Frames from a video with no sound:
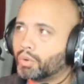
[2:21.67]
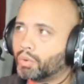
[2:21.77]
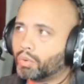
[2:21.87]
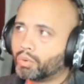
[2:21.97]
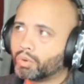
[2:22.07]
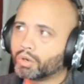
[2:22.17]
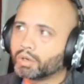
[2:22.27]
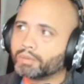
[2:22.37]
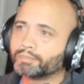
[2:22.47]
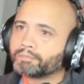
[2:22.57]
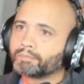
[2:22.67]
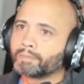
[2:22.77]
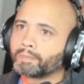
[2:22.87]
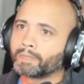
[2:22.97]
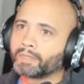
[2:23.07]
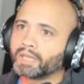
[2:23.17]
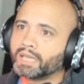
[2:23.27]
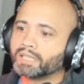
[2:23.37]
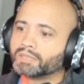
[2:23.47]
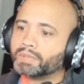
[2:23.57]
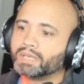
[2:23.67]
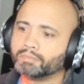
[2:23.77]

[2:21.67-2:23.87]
or it's being